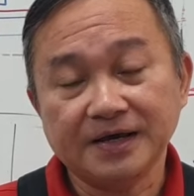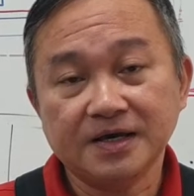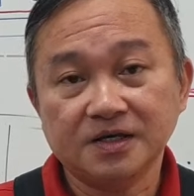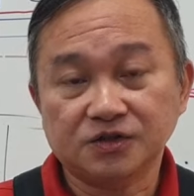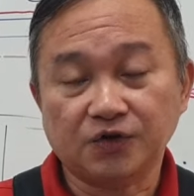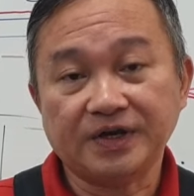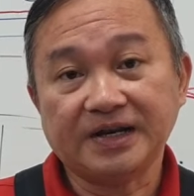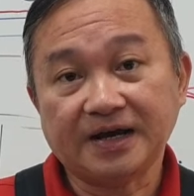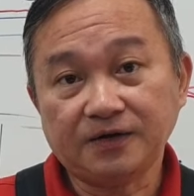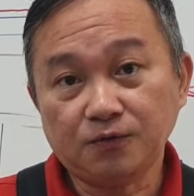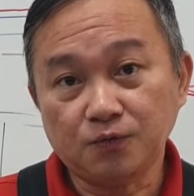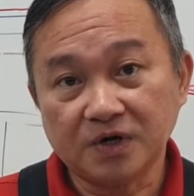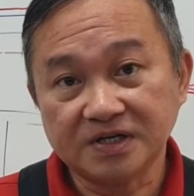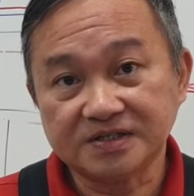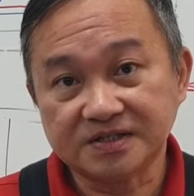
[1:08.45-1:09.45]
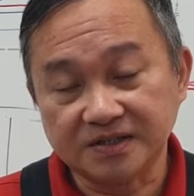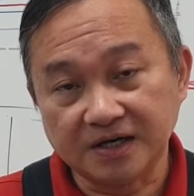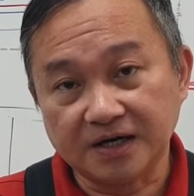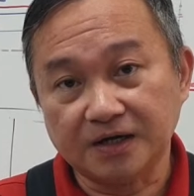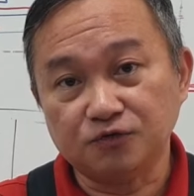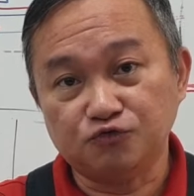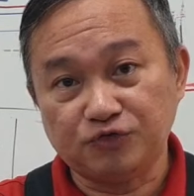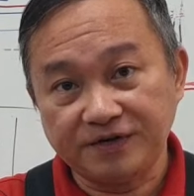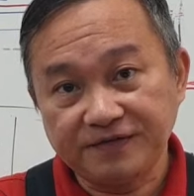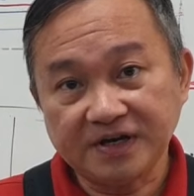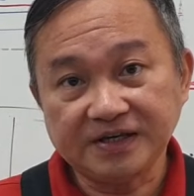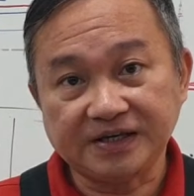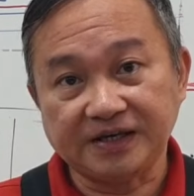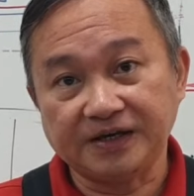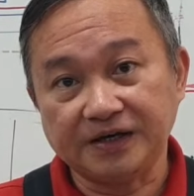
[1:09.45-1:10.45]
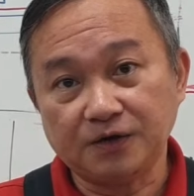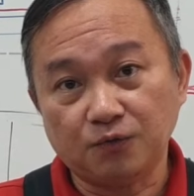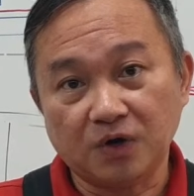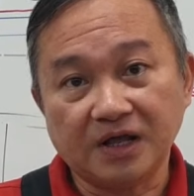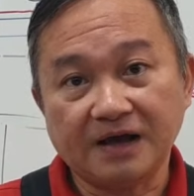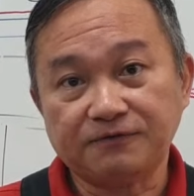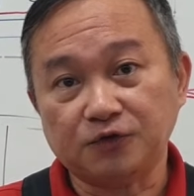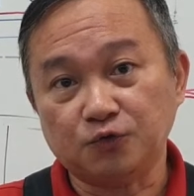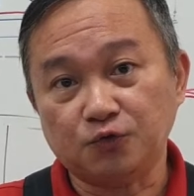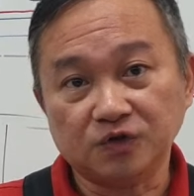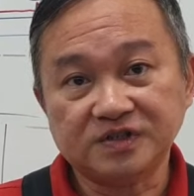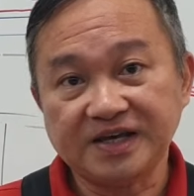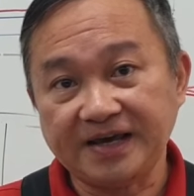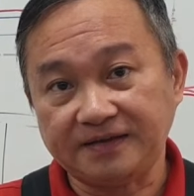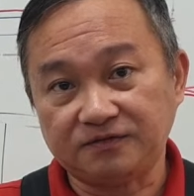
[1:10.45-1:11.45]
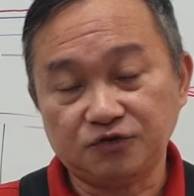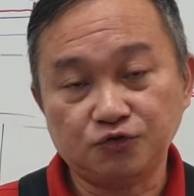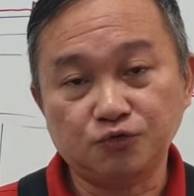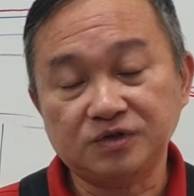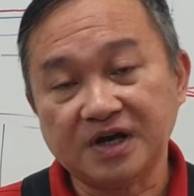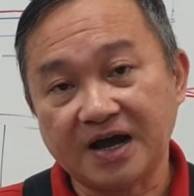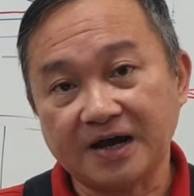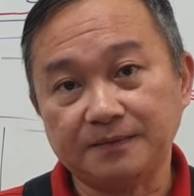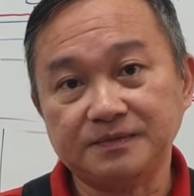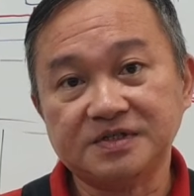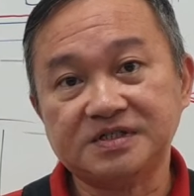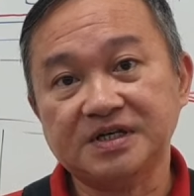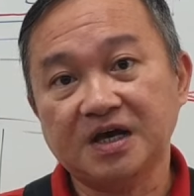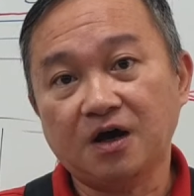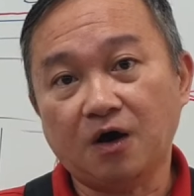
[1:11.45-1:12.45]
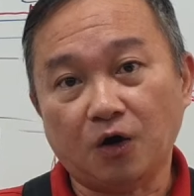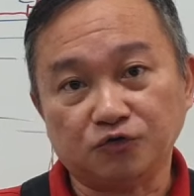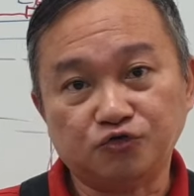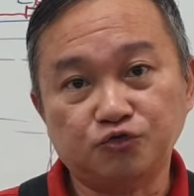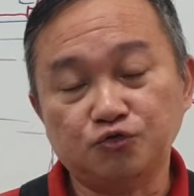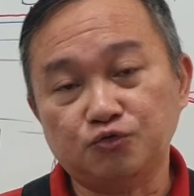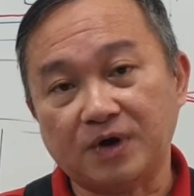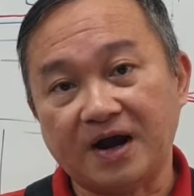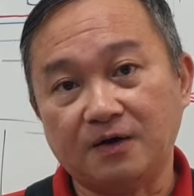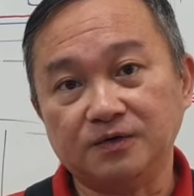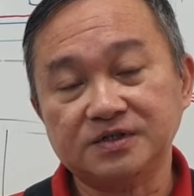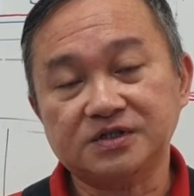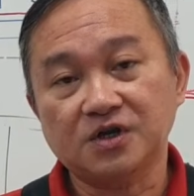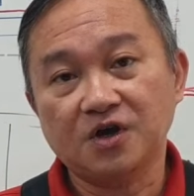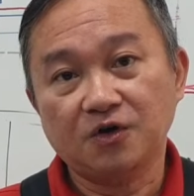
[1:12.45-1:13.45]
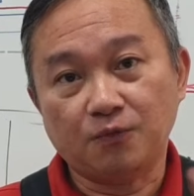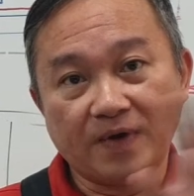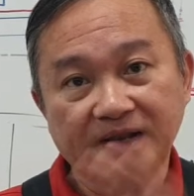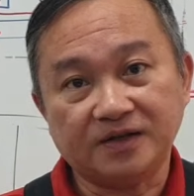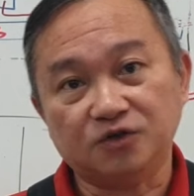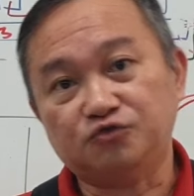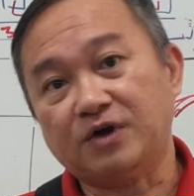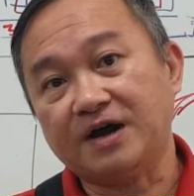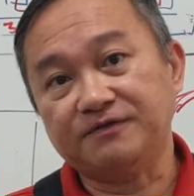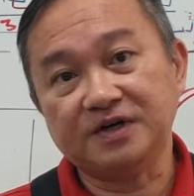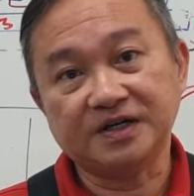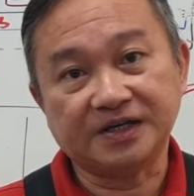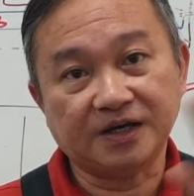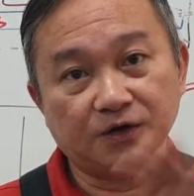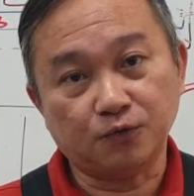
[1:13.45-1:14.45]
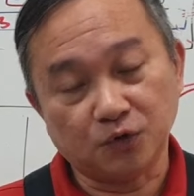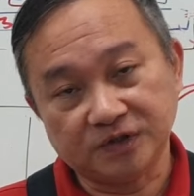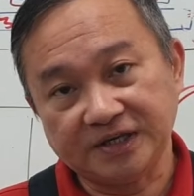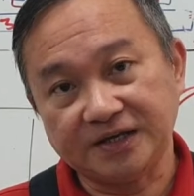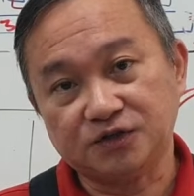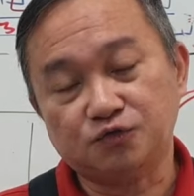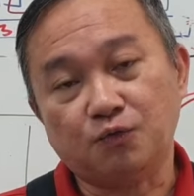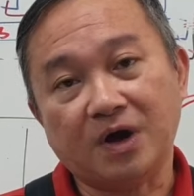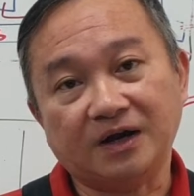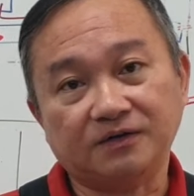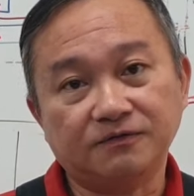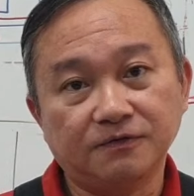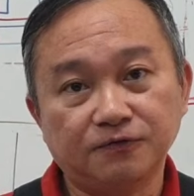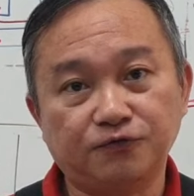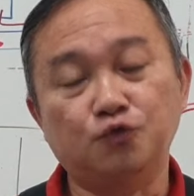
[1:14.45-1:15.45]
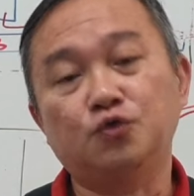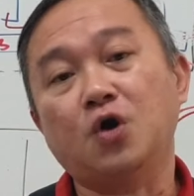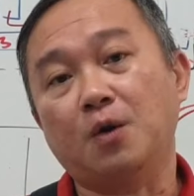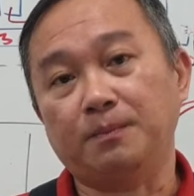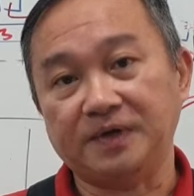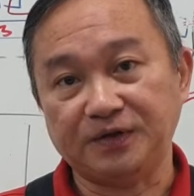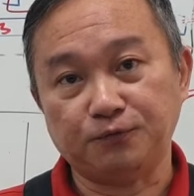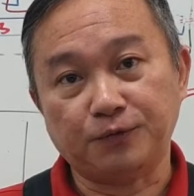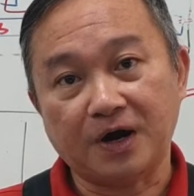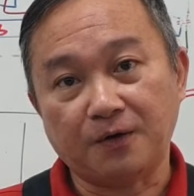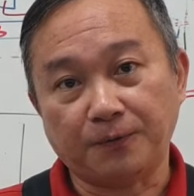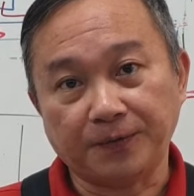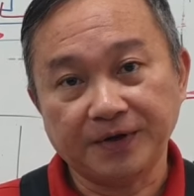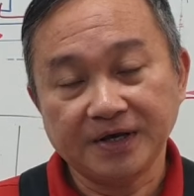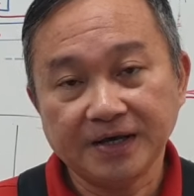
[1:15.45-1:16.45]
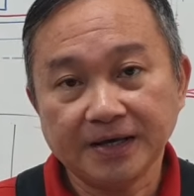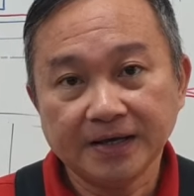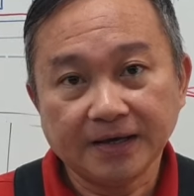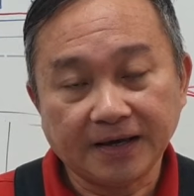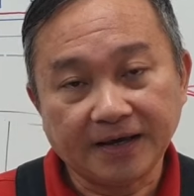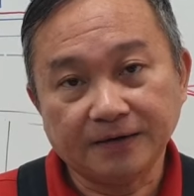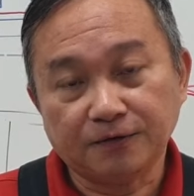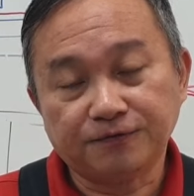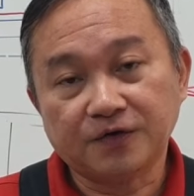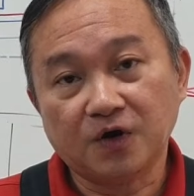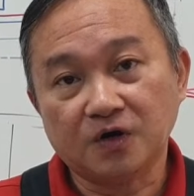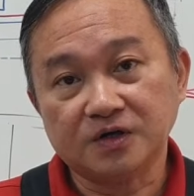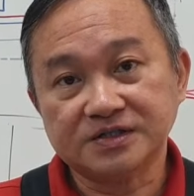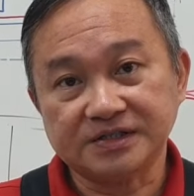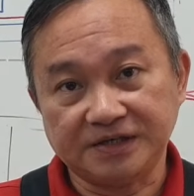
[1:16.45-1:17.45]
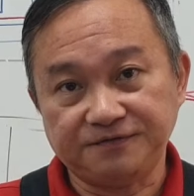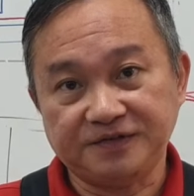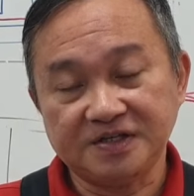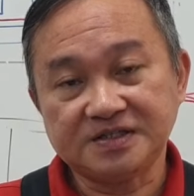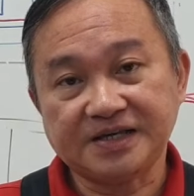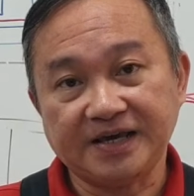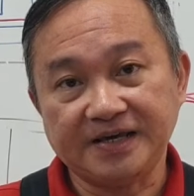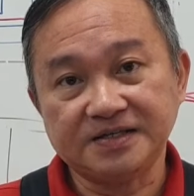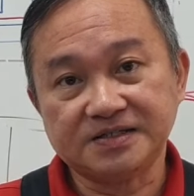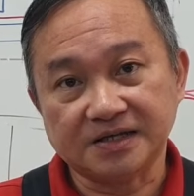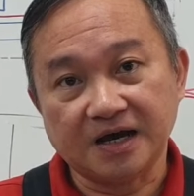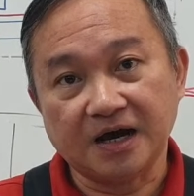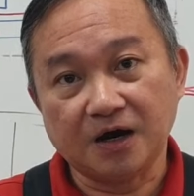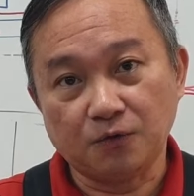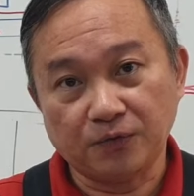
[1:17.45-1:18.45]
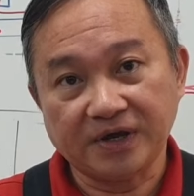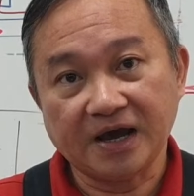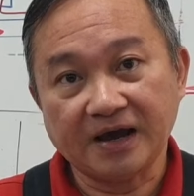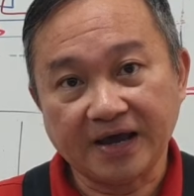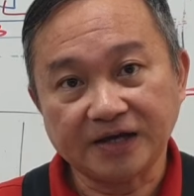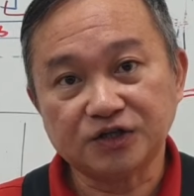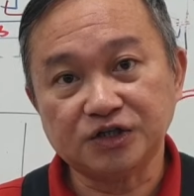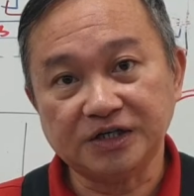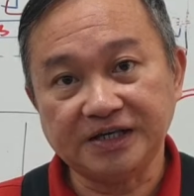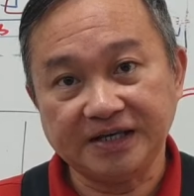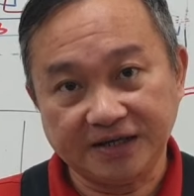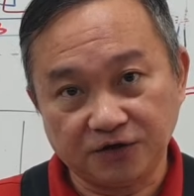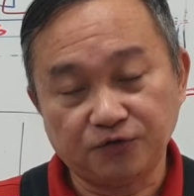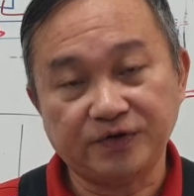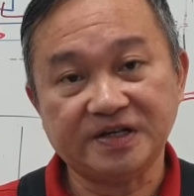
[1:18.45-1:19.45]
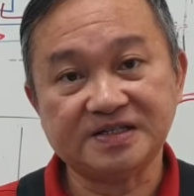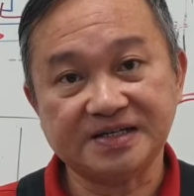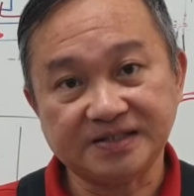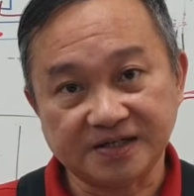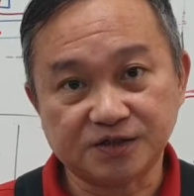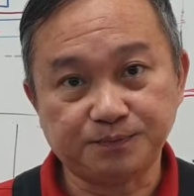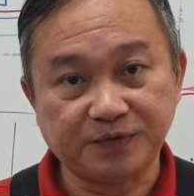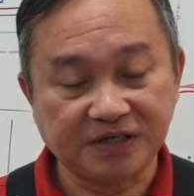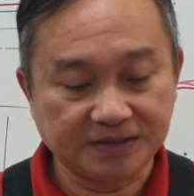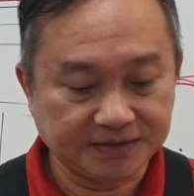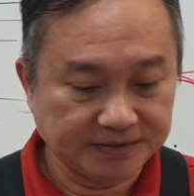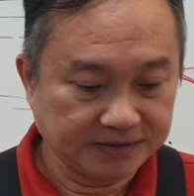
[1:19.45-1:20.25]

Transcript: So in other words, the driven gear will have to rotate 2 times or 2 rounds when the driver gear rotates 1 full complete round. And of course, in this case, we are actually increasing the speed.